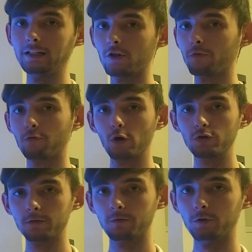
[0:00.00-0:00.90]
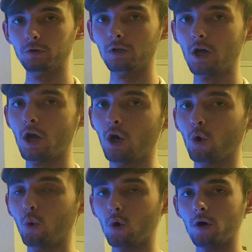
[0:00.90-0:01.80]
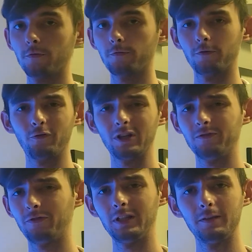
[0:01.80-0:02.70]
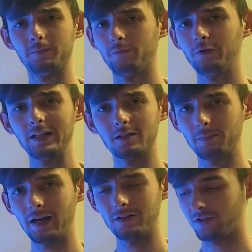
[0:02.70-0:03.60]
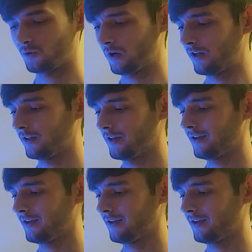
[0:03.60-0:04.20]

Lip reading: other frozen food, or for feeding flakes and pellets as well.